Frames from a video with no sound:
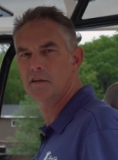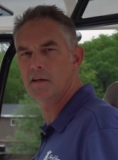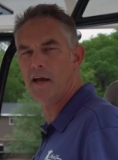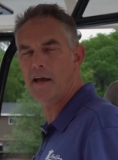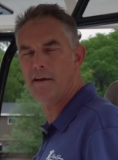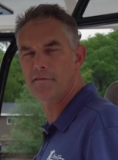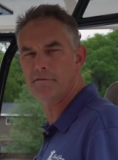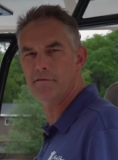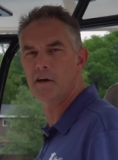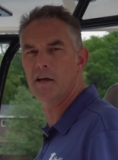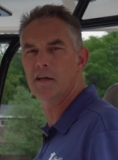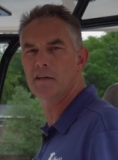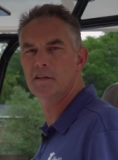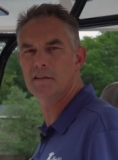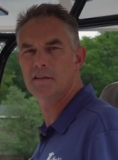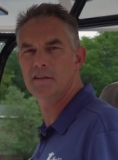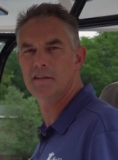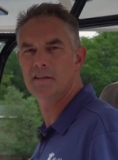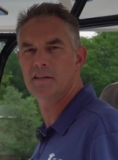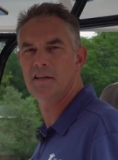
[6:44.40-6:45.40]
have
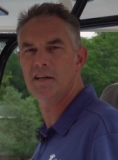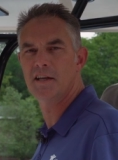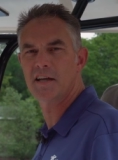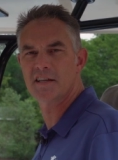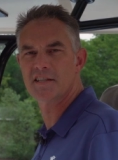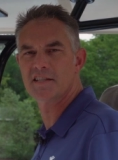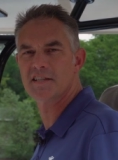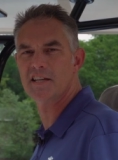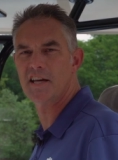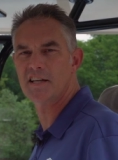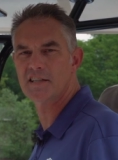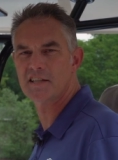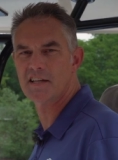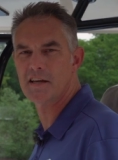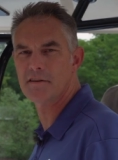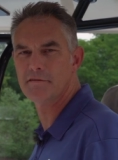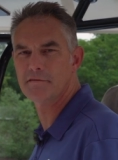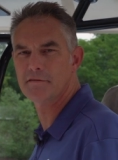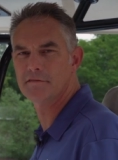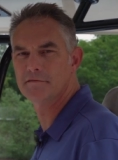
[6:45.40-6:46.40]
fun, and stay
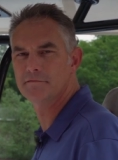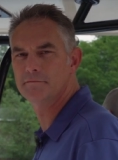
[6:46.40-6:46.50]
safe.